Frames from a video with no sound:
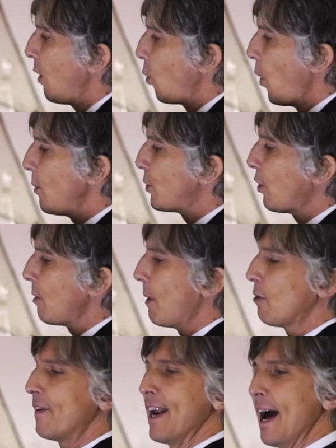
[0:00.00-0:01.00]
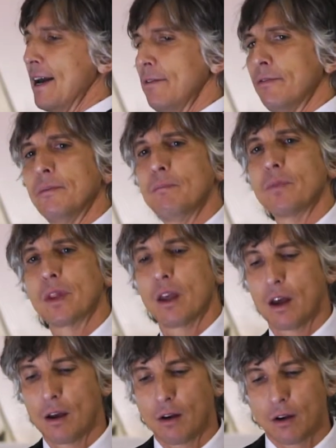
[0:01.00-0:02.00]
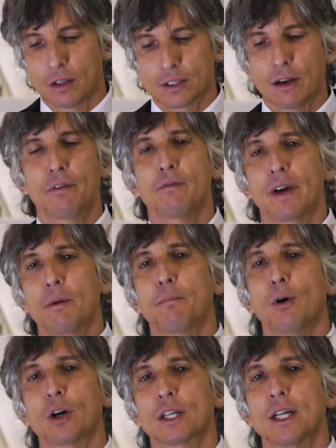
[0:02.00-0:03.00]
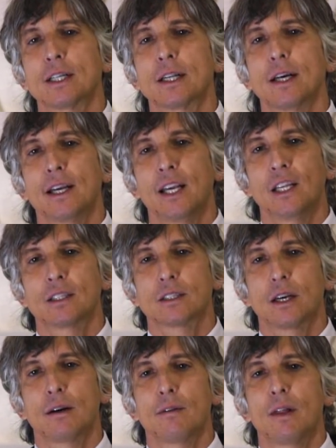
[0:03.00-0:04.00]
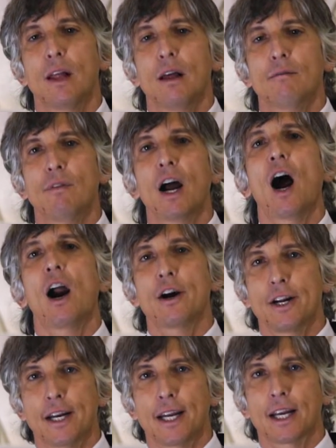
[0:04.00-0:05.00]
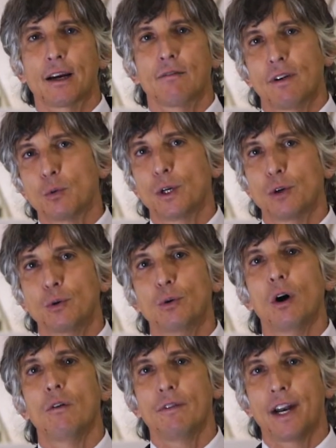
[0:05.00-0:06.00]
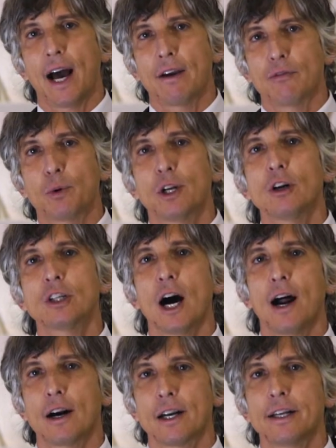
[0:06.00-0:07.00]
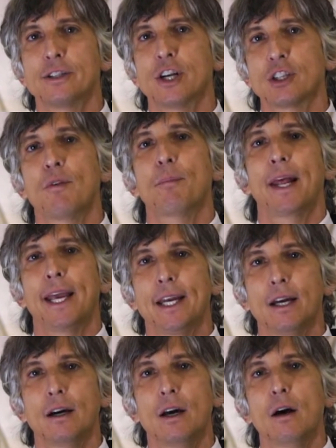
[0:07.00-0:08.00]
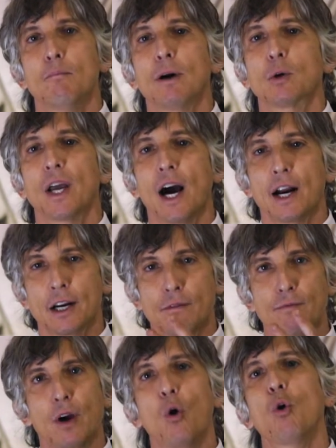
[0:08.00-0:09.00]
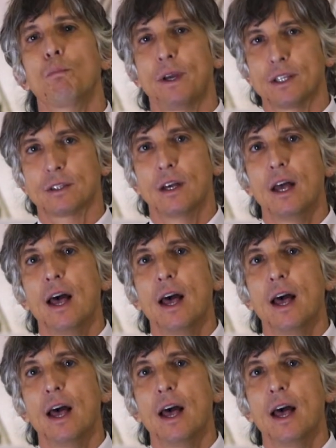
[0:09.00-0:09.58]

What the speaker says: When we talk about the knife, something very important is the hardening that we do on the knife. We don't harden just the blade, but we harden the whole piece.